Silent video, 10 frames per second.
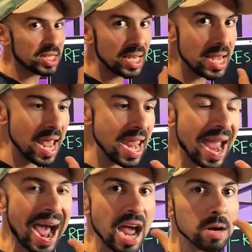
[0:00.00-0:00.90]
see a
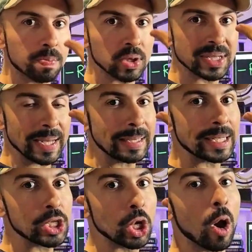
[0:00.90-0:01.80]
higher
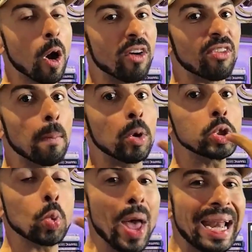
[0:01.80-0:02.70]
percentage of
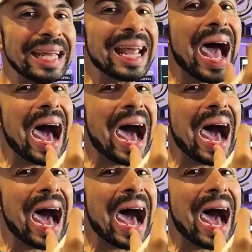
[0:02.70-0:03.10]
boswellic